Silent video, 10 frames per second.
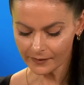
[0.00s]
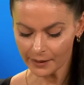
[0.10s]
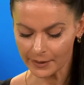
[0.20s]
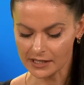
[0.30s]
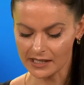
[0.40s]

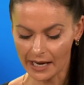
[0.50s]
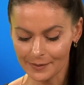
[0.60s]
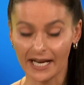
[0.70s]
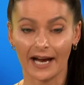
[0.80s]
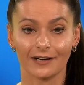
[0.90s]
Because
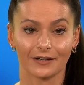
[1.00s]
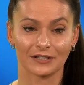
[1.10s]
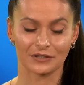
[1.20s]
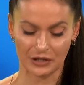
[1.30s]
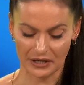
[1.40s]
Emily Hancock
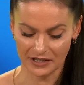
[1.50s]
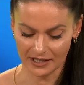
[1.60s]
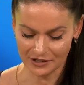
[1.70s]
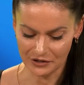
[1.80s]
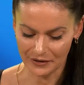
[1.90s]
is
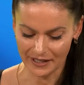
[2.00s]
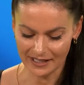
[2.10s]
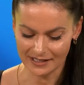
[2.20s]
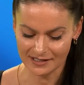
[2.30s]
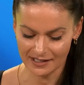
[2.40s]
joining
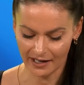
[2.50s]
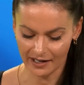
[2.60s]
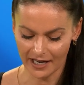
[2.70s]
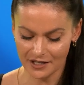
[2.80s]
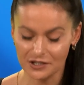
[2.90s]
us,
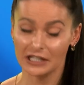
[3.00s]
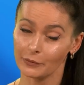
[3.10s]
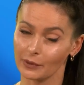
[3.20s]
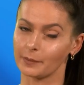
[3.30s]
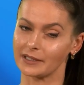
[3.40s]
and she
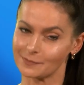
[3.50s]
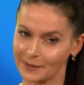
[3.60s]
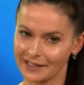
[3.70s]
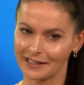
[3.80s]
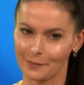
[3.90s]
will be
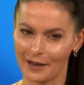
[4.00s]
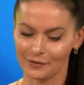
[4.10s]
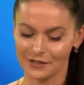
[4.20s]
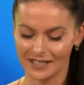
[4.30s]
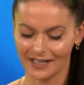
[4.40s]
speaking
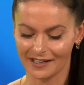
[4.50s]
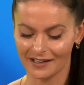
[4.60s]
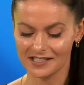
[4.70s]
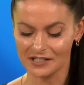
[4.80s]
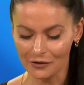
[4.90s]
about
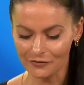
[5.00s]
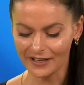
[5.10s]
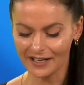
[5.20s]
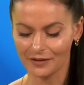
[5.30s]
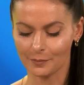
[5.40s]

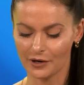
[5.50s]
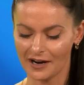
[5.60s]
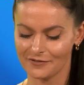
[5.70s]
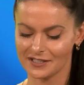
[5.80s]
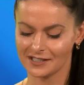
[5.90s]
solving the
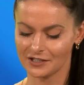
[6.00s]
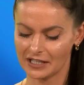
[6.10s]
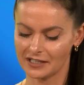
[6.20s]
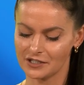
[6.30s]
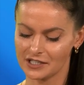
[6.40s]
privacy
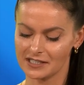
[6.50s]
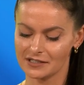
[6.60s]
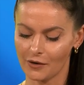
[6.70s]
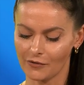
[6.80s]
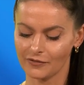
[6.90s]
challenges
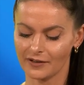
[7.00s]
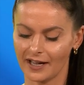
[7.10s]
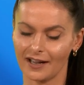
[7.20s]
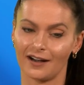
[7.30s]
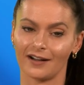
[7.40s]
of
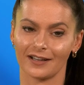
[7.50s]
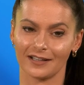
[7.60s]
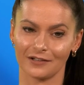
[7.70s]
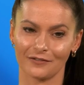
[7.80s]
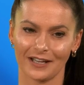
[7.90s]
AI
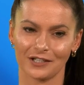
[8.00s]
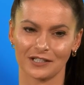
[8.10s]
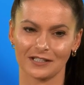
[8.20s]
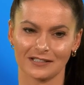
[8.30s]
innovation.